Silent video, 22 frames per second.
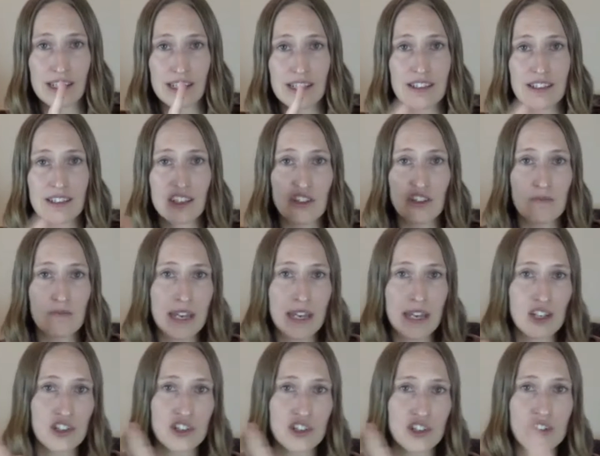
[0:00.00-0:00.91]
is and you
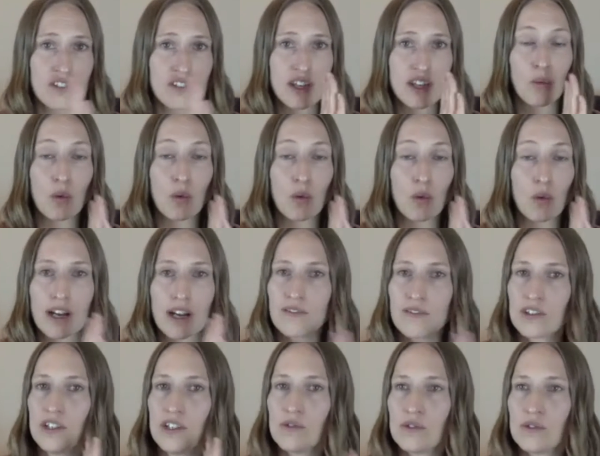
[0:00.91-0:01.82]
make sure that whatever
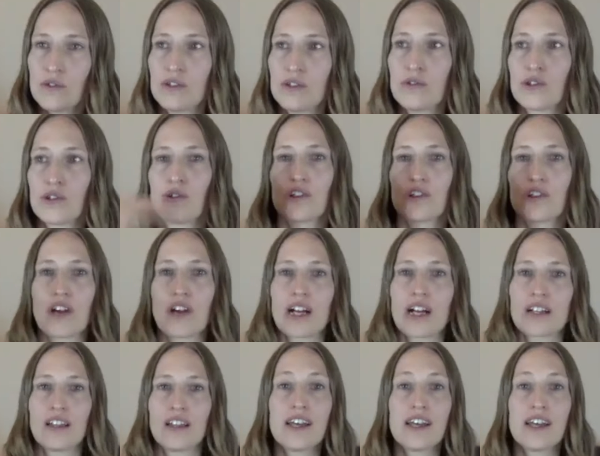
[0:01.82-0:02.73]
you do to attract
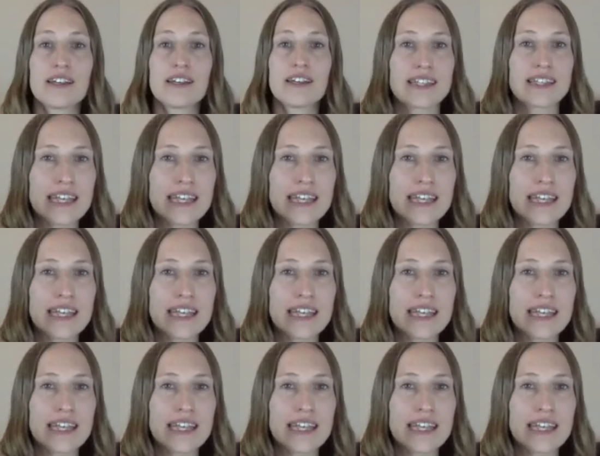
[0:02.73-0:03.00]
clients